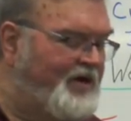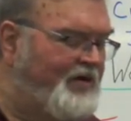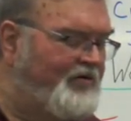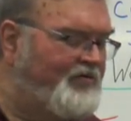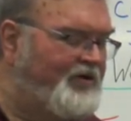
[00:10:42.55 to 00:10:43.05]

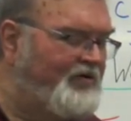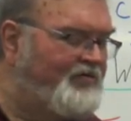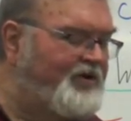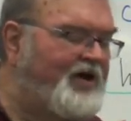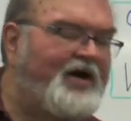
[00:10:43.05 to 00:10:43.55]
Here's Neil
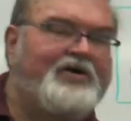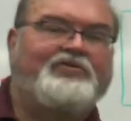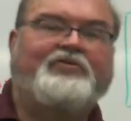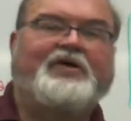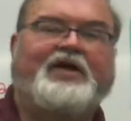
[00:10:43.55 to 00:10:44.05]

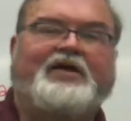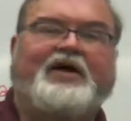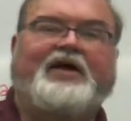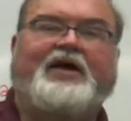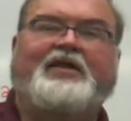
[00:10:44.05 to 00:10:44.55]
Sedaka doing it
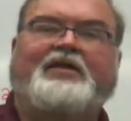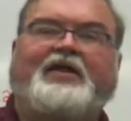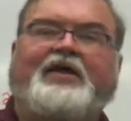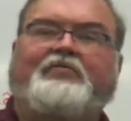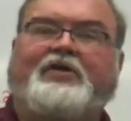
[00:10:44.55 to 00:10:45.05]
again
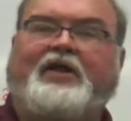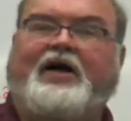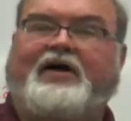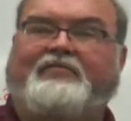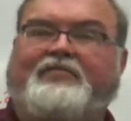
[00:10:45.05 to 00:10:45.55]
later in
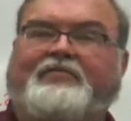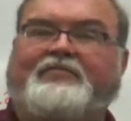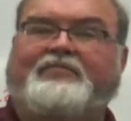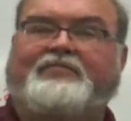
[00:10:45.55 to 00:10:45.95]
life.